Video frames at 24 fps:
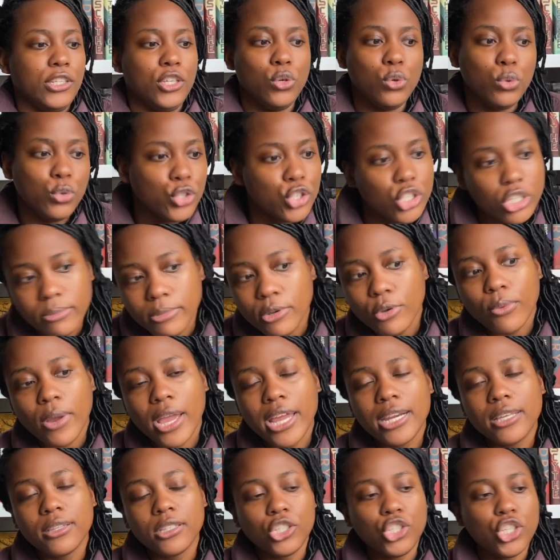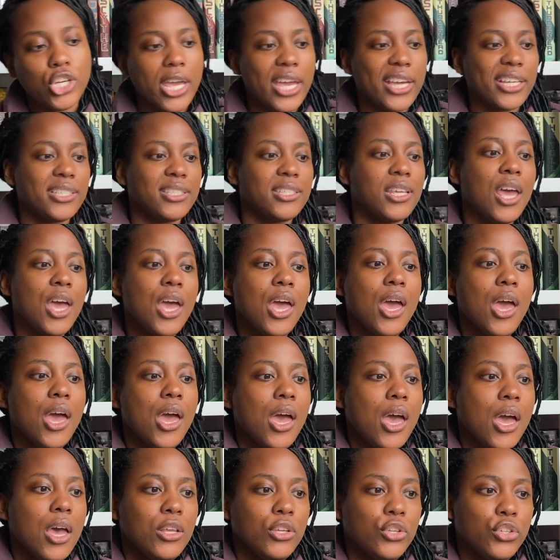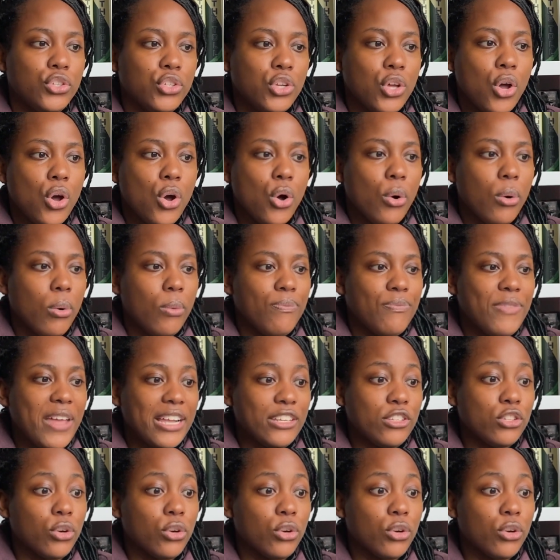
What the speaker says: who should be writing the checks. So that's